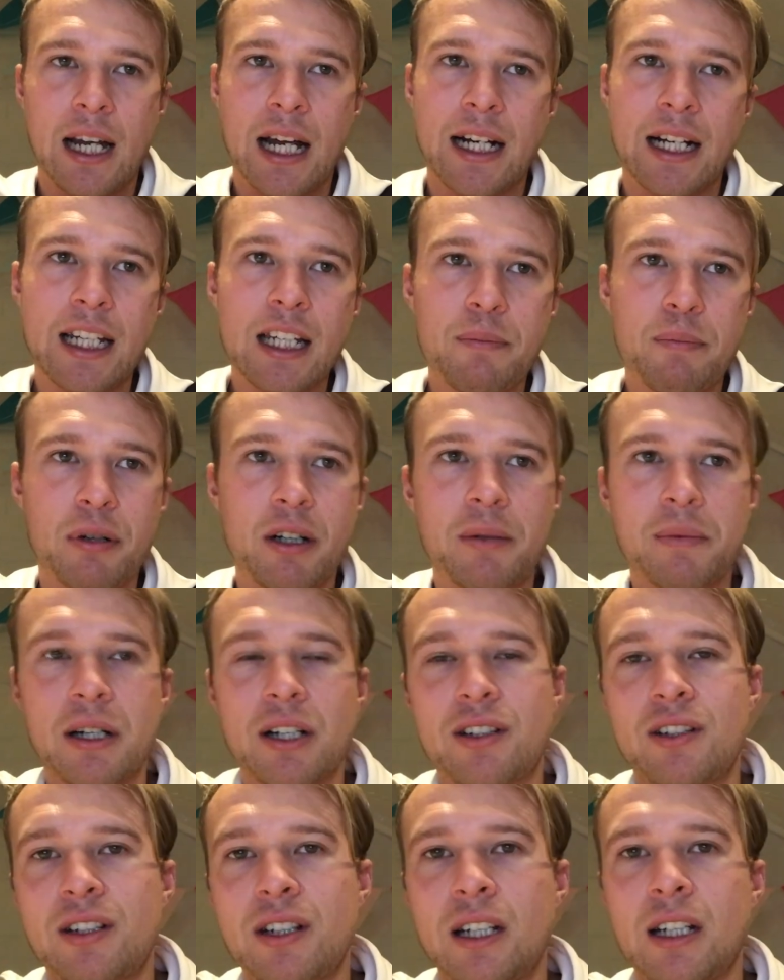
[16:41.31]
And he pretty
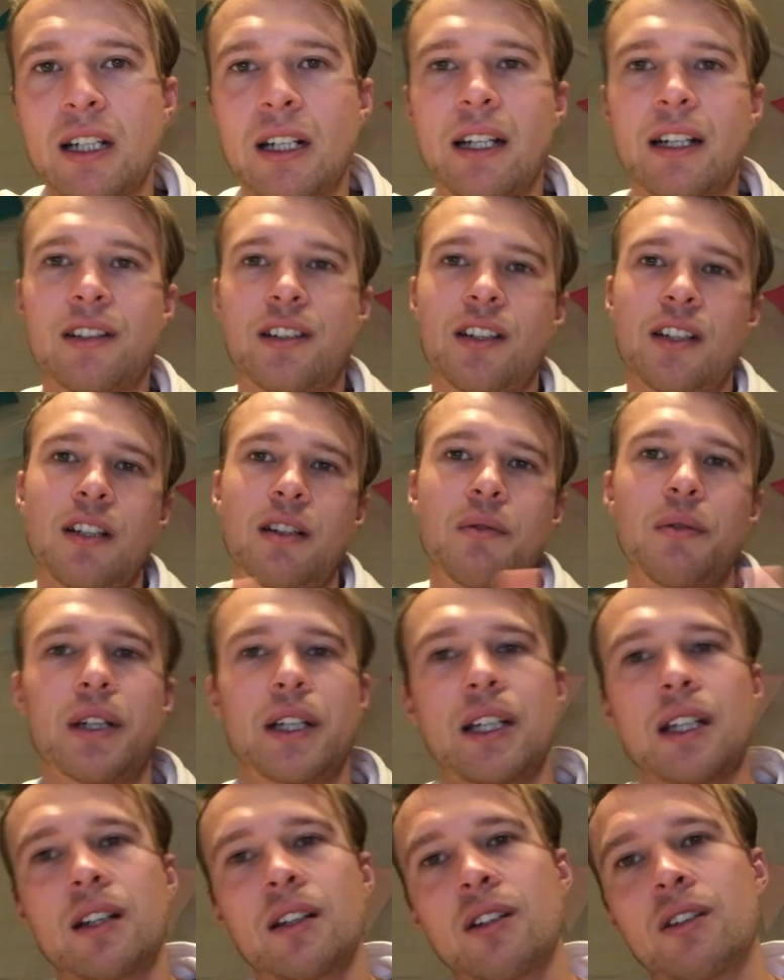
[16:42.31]
much said, listen,
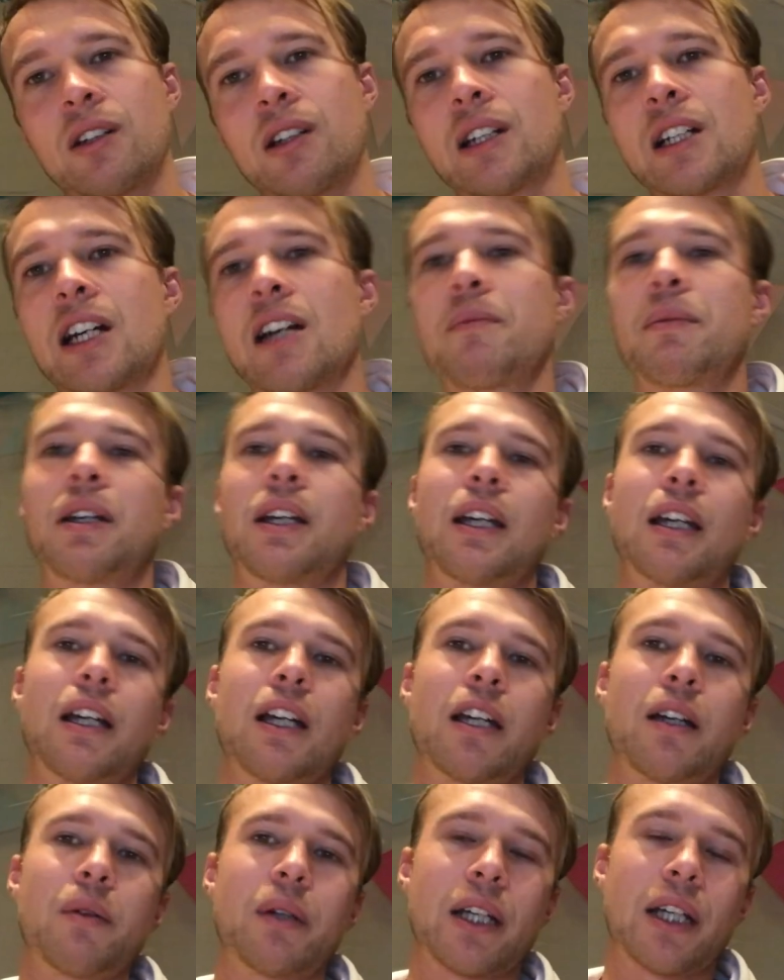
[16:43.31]
you can come
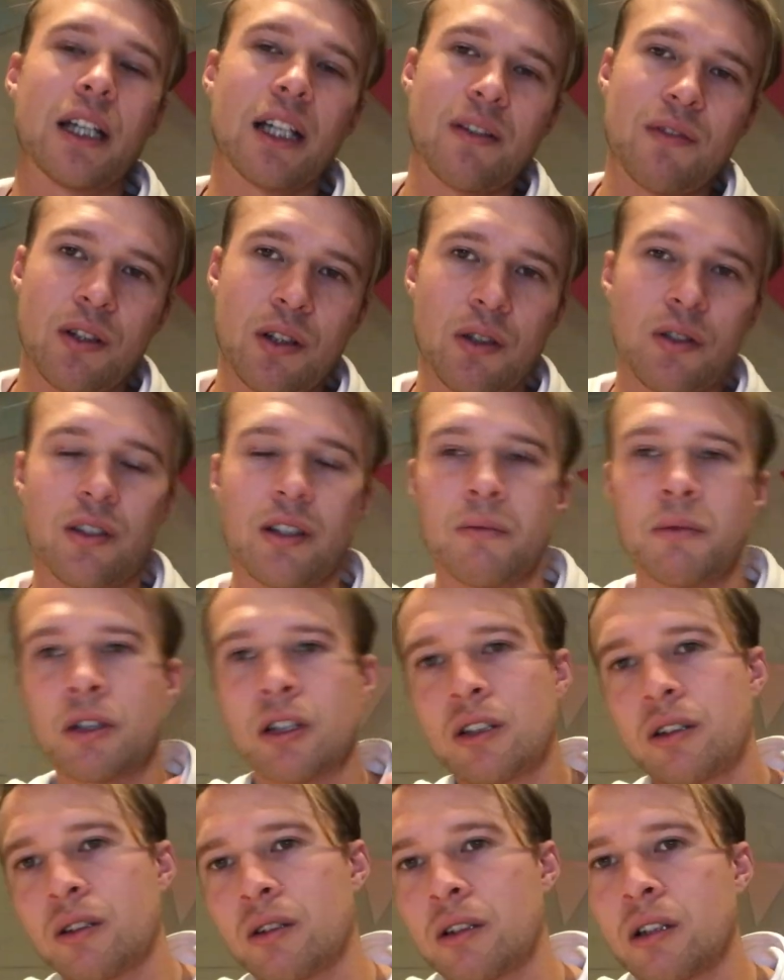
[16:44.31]
here, we can give you some
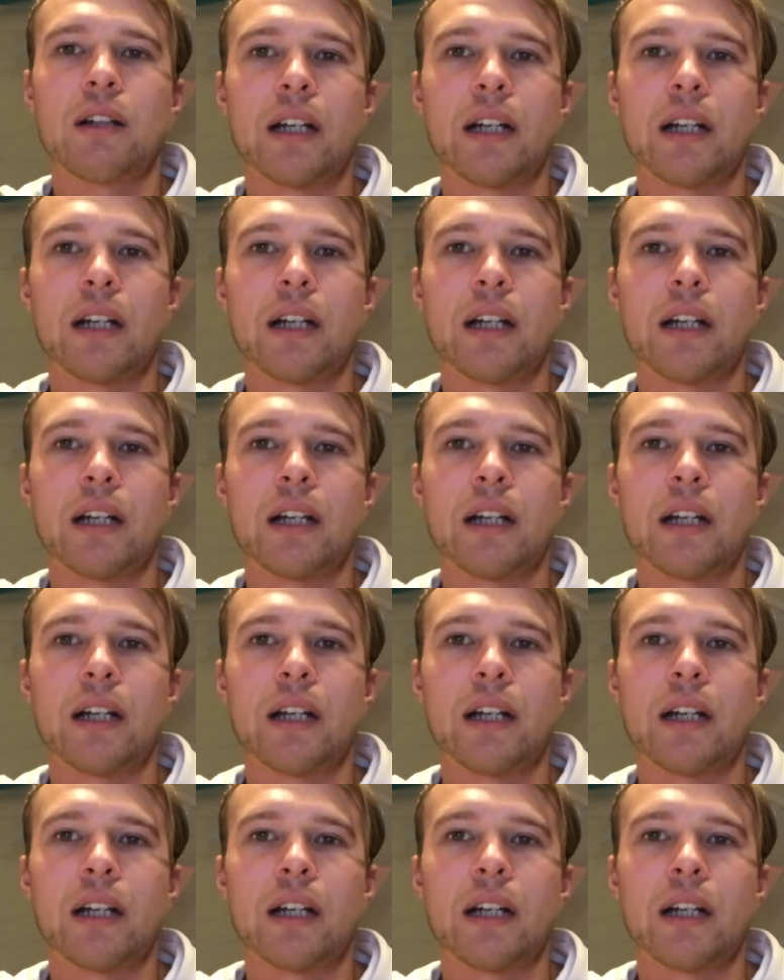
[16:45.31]
good,